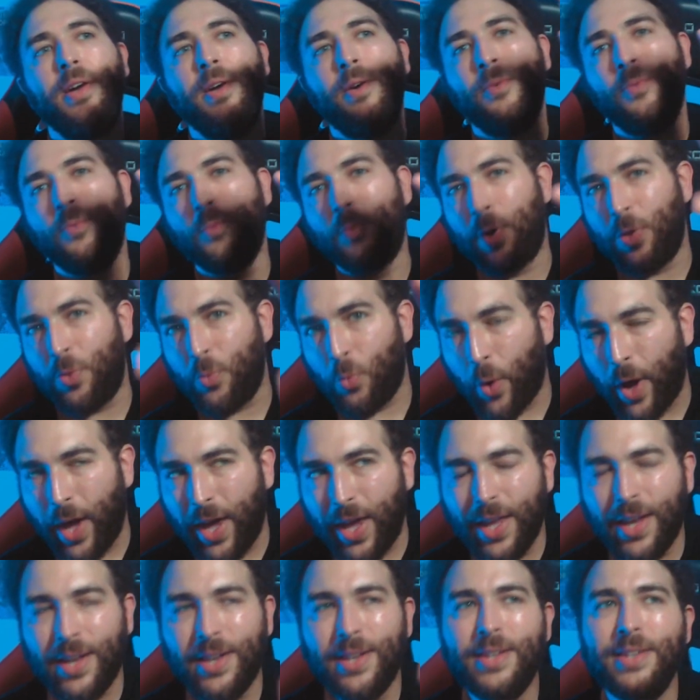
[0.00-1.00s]
With
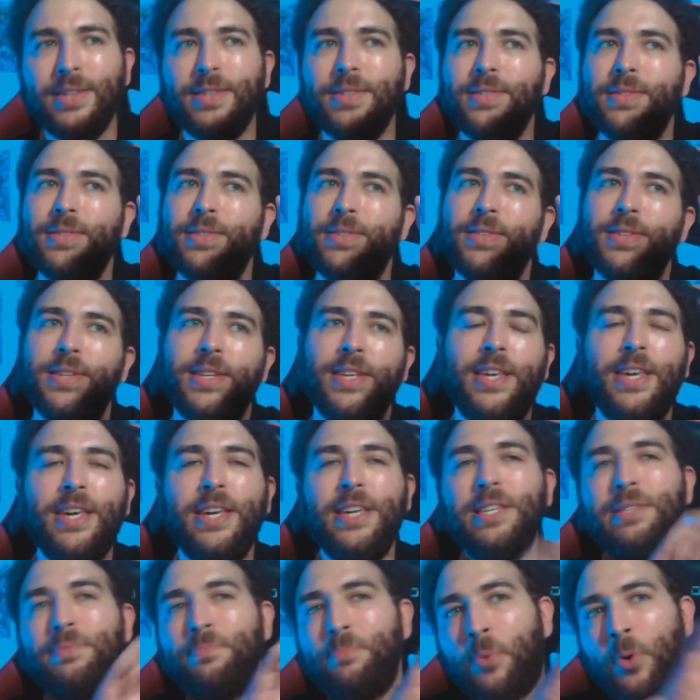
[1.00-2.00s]
Wayne,
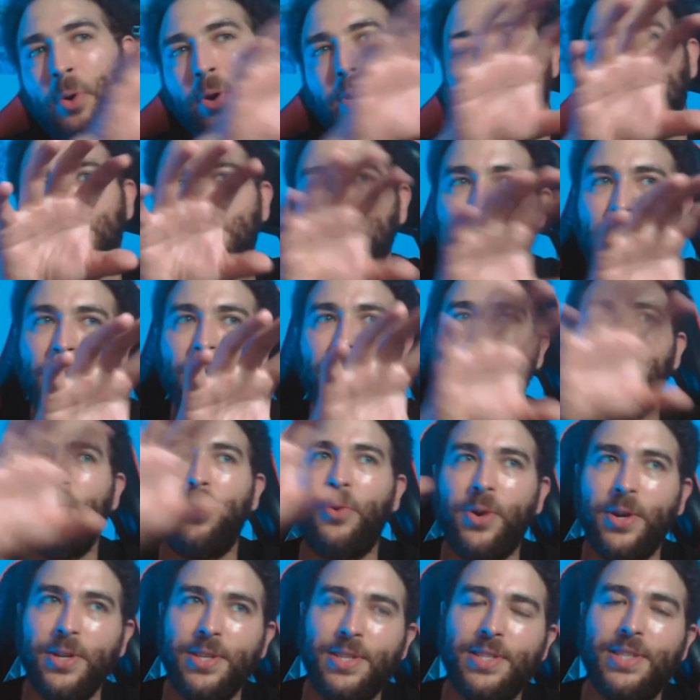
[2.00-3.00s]
he's more so
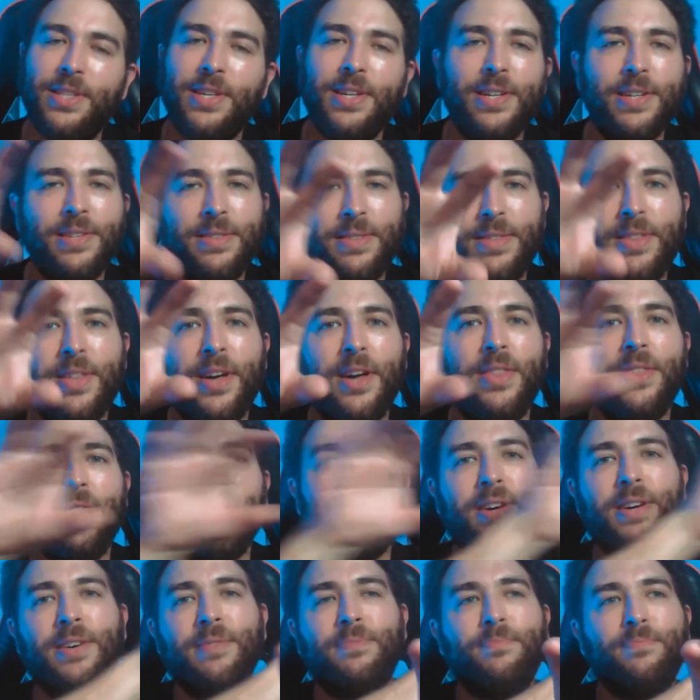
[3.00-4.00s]
towards
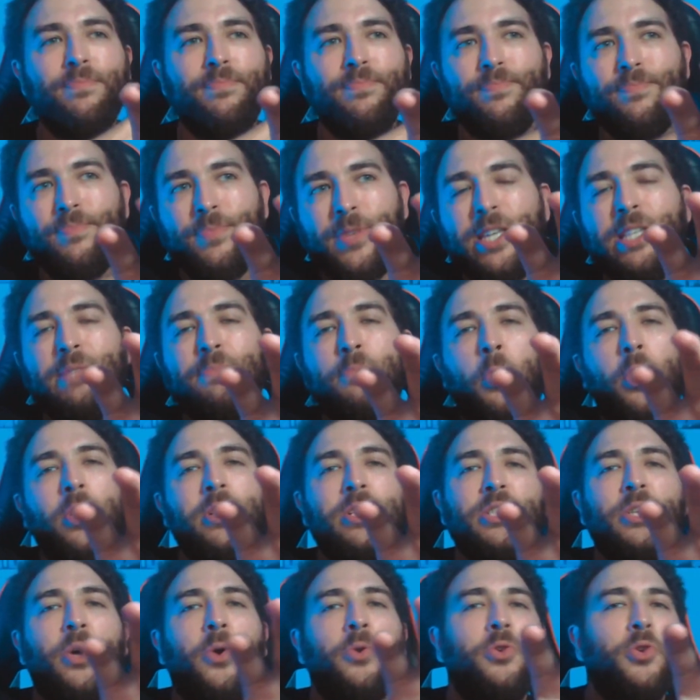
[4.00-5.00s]
he's more
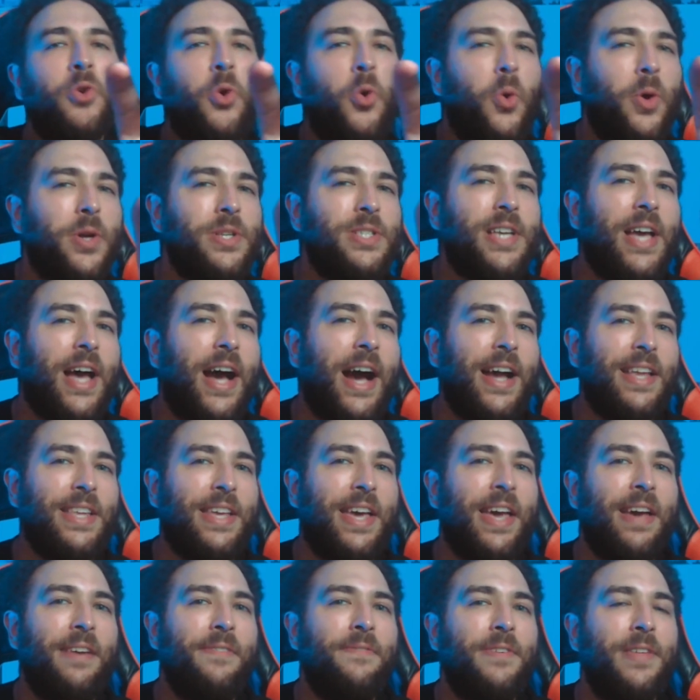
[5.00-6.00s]
so towards
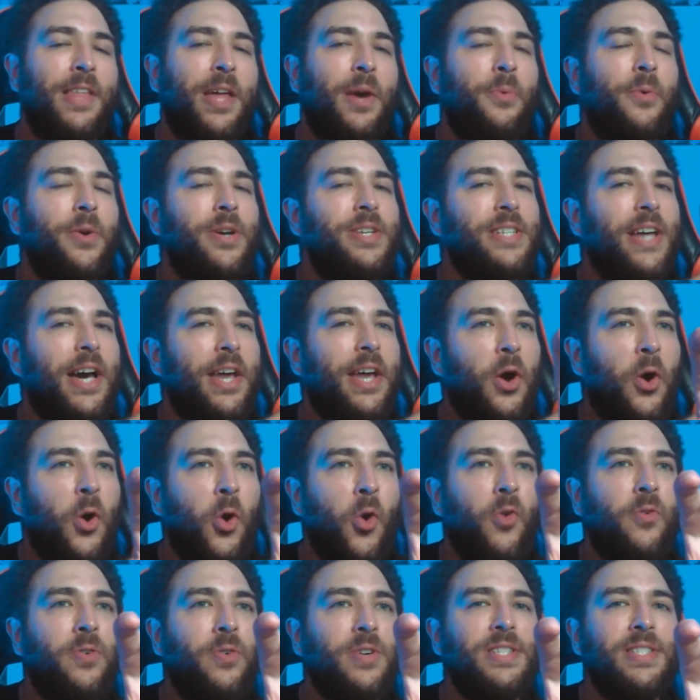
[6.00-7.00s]
Kanye, I feel like, where he's kind of
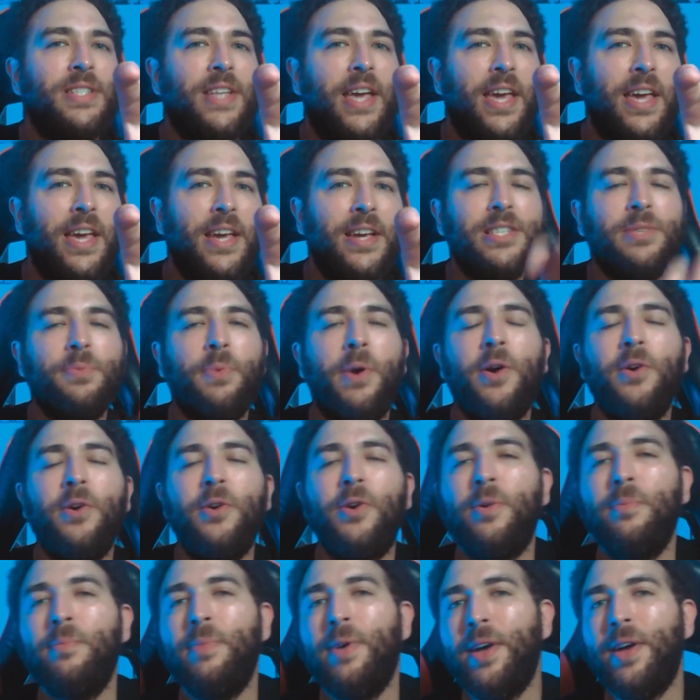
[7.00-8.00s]
overstaying his
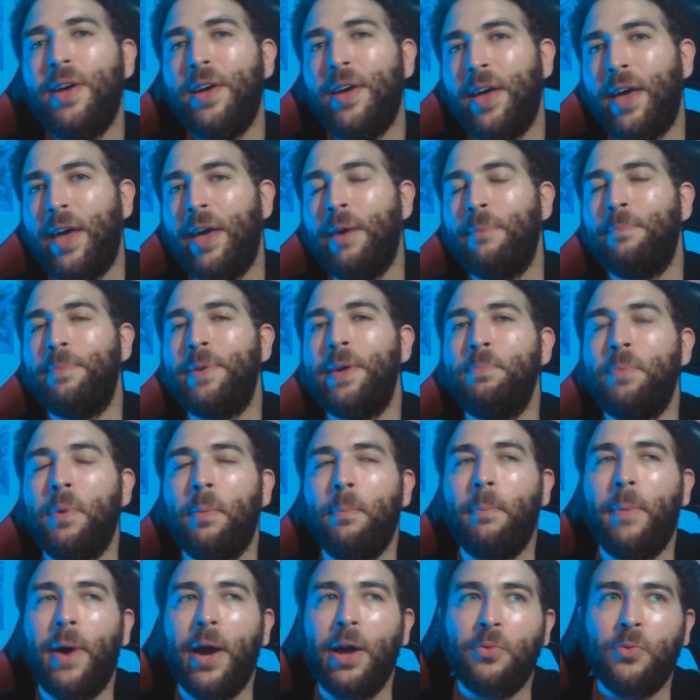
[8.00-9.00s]
welcome and people
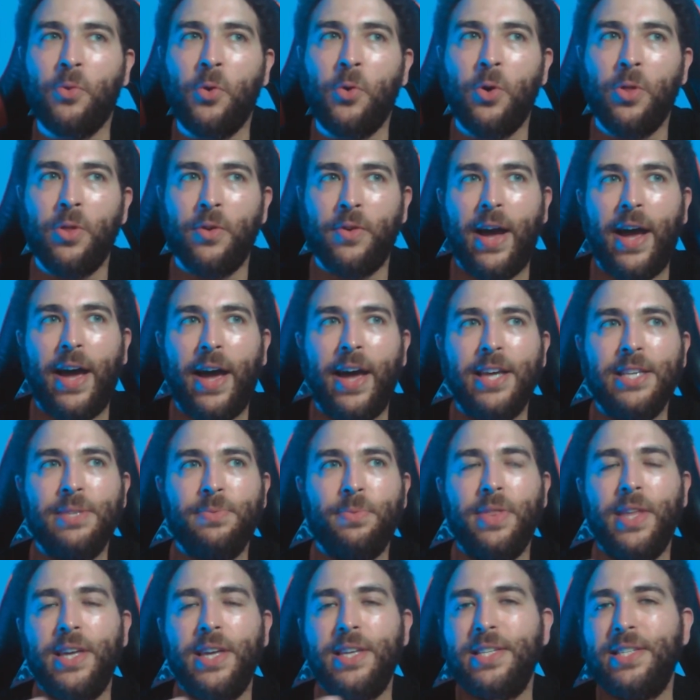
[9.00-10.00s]
might roll their eyes
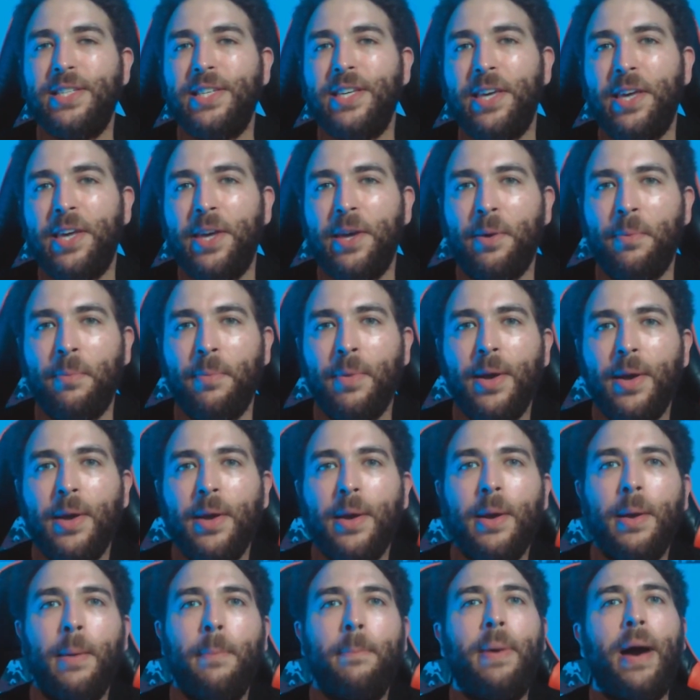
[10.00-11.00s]
when they see him
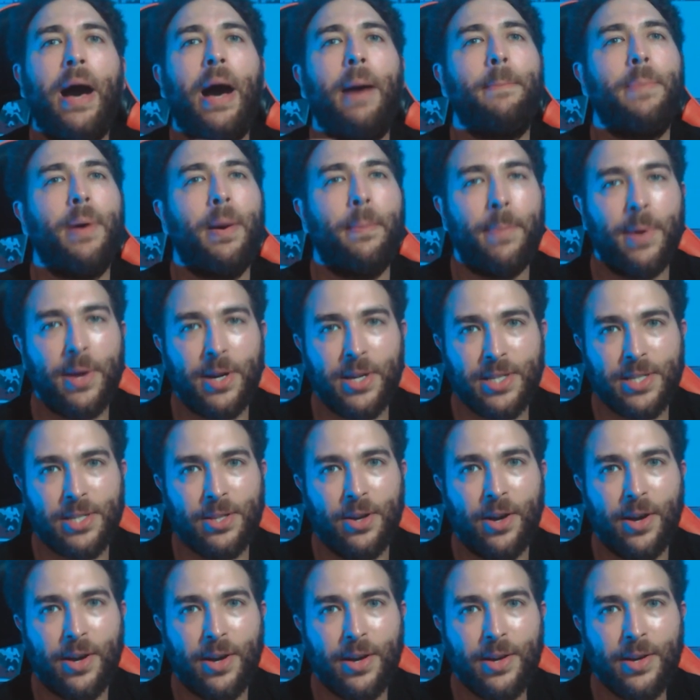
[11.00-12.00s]
pop up on a
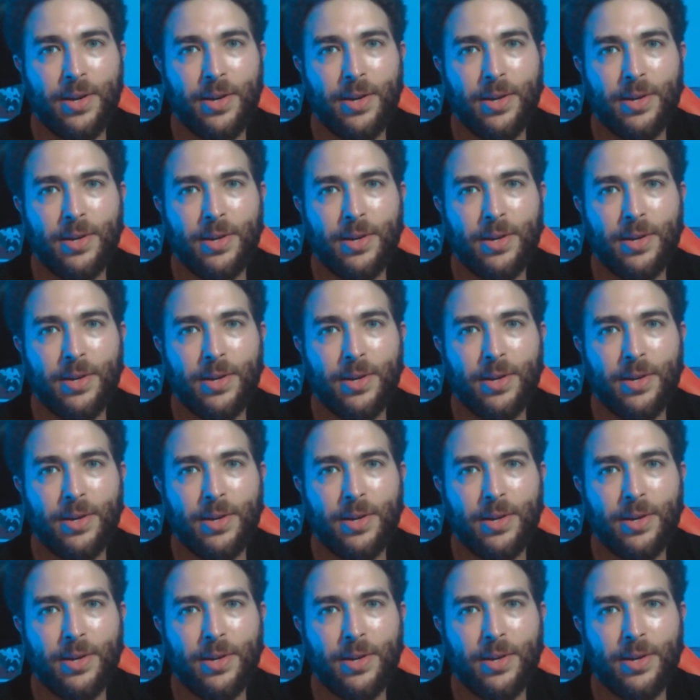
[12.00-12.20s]
song.